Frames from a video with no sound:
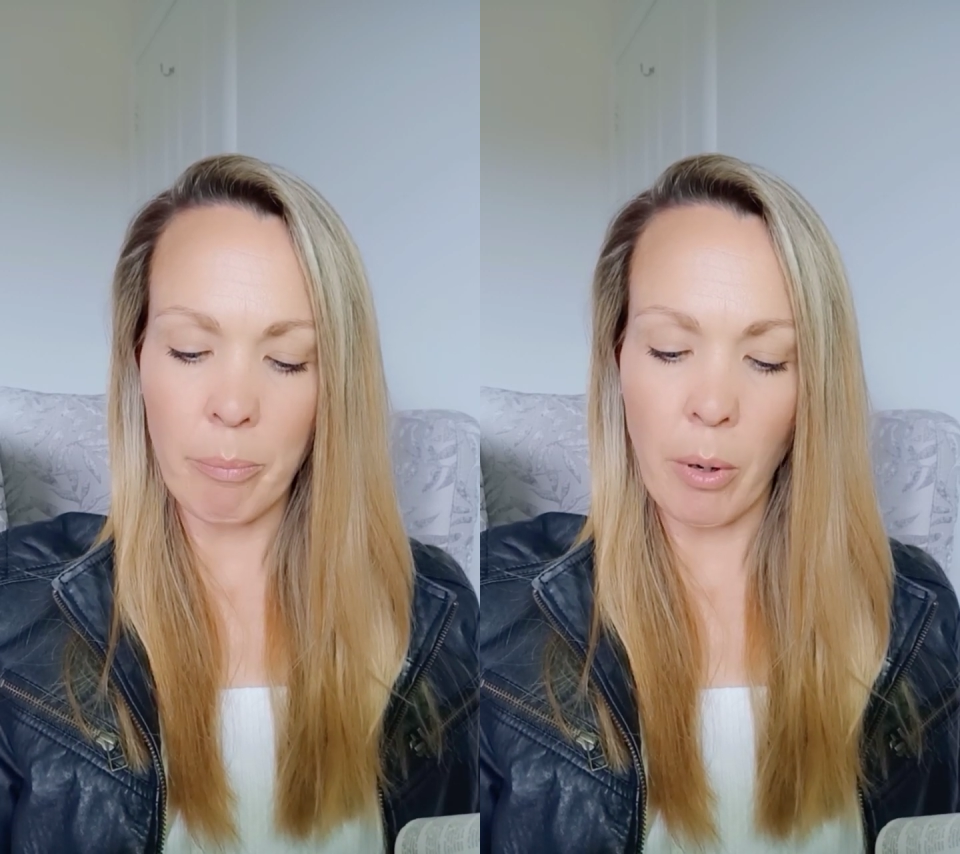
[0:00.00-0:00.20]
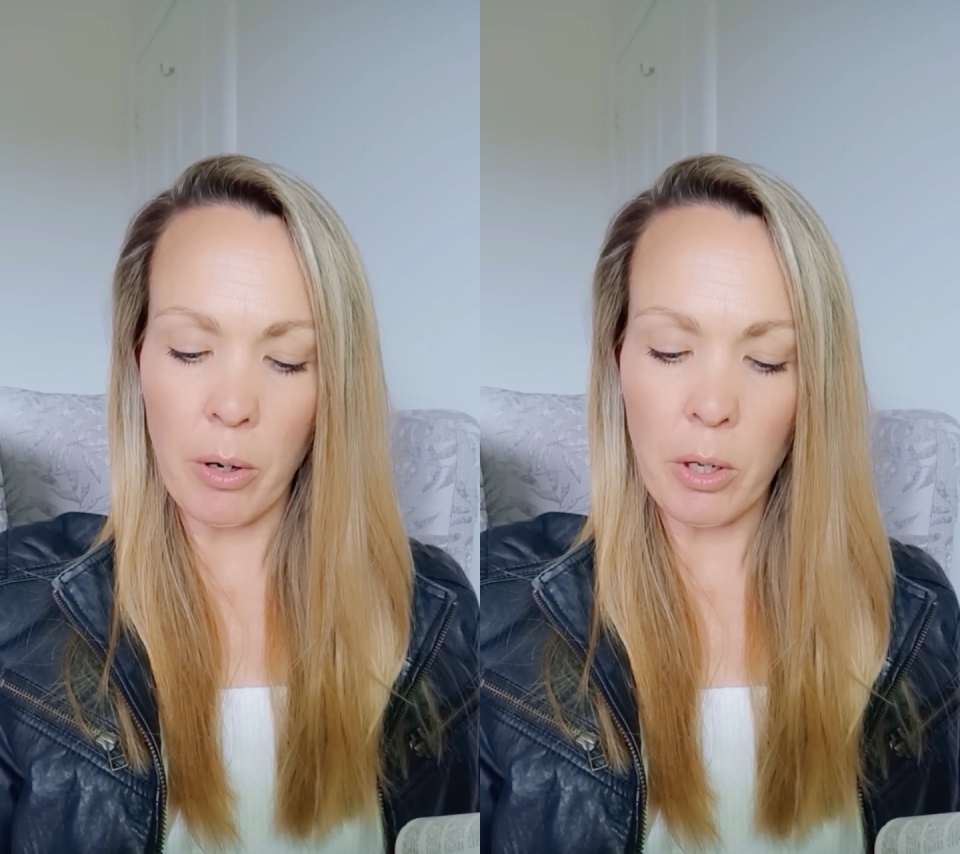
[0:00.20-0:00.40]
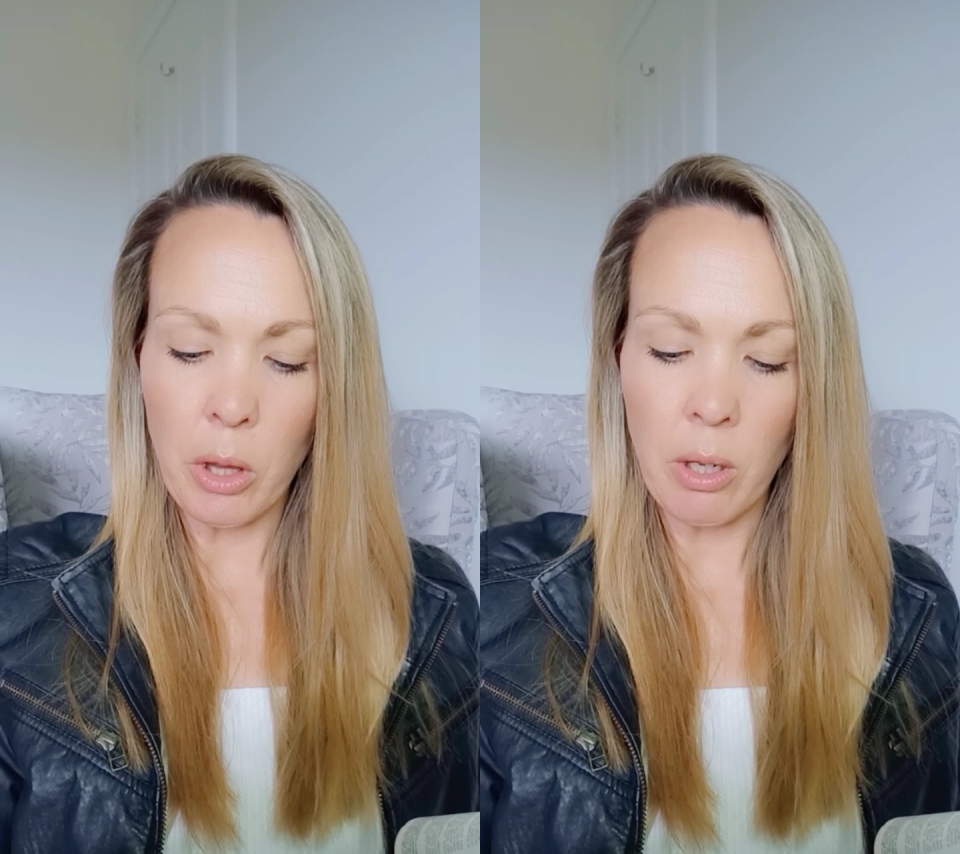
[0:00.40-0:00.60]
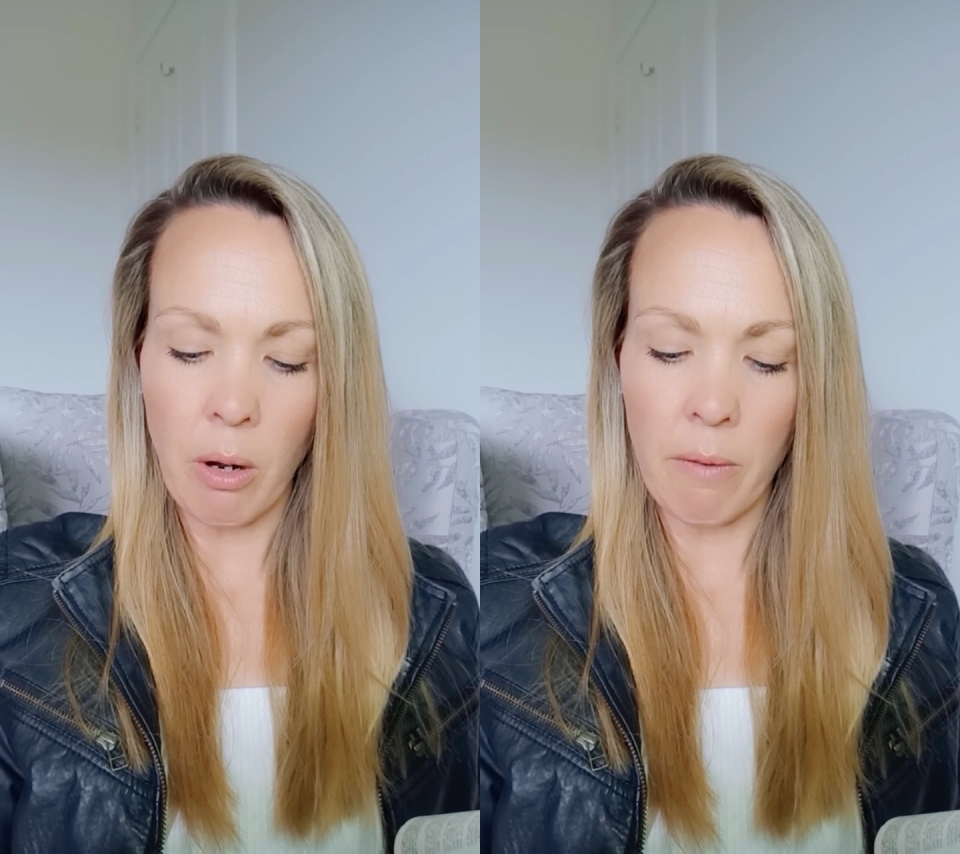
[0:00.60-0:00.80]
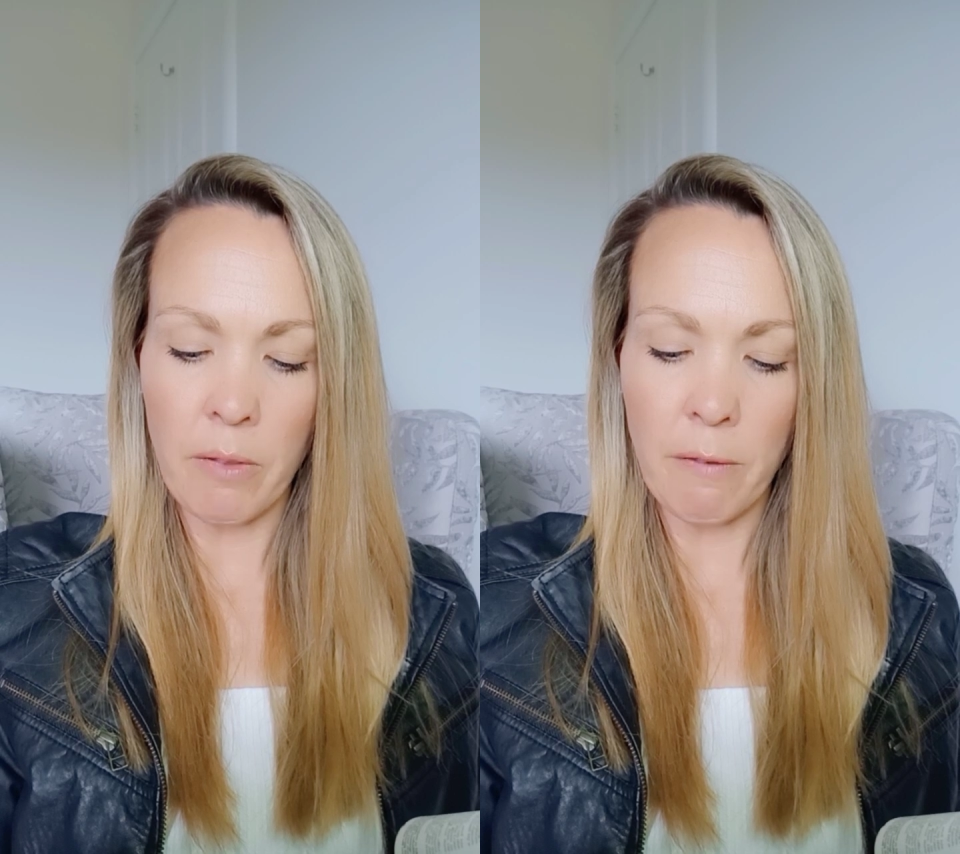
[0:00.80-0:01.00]
both
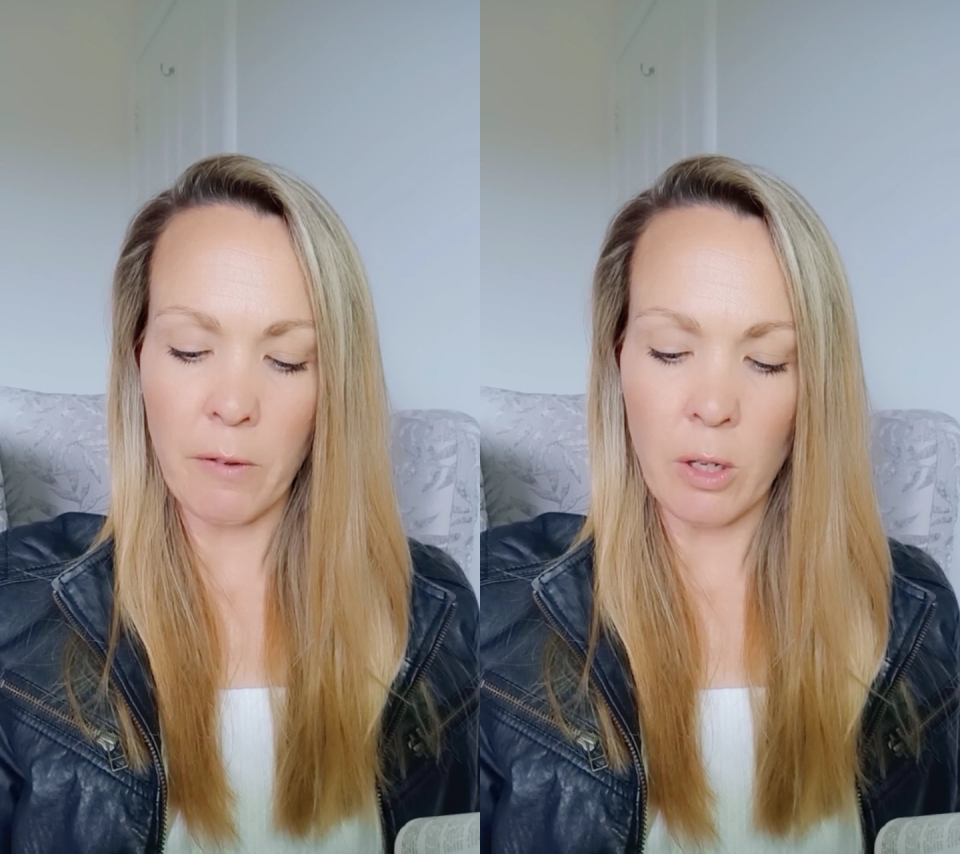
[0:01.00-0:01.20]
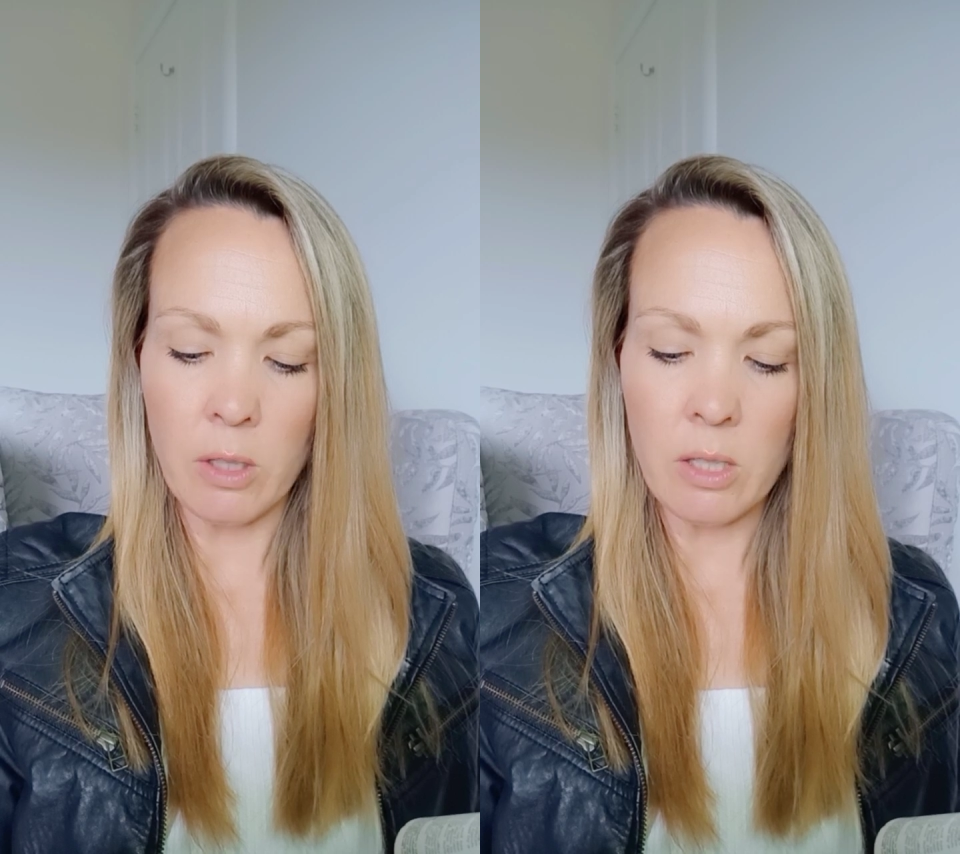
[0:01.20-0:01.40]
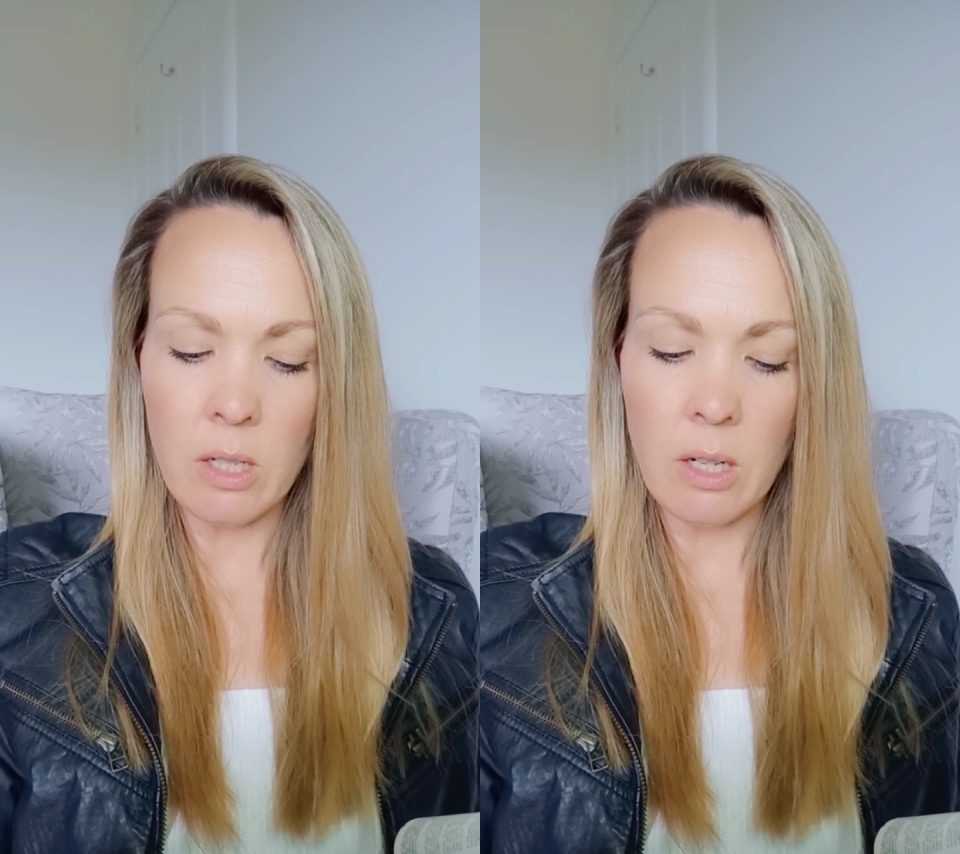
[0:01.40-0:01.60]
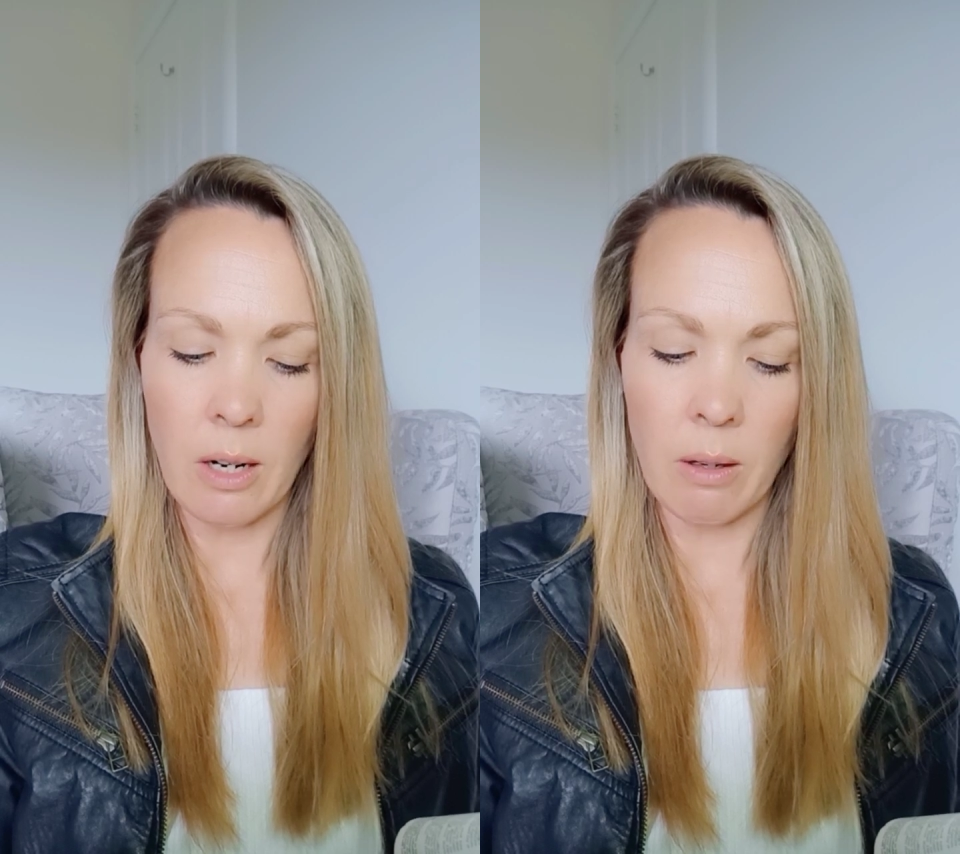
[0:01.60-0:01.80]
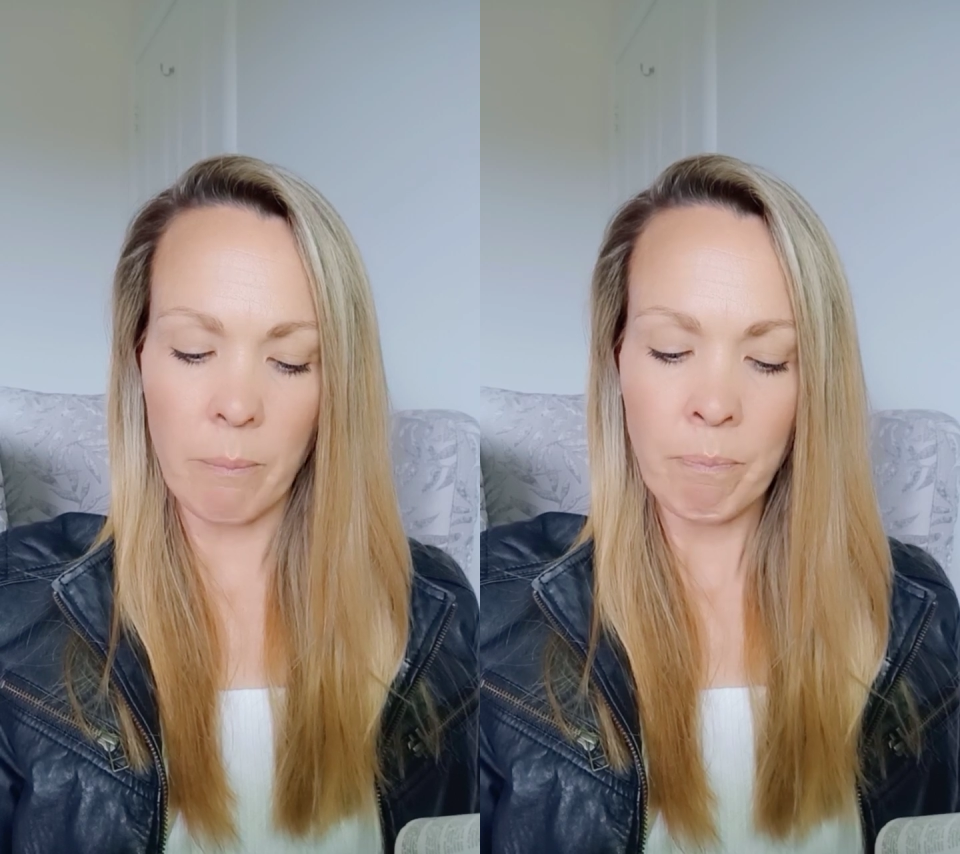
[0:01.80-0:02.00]
of the first year,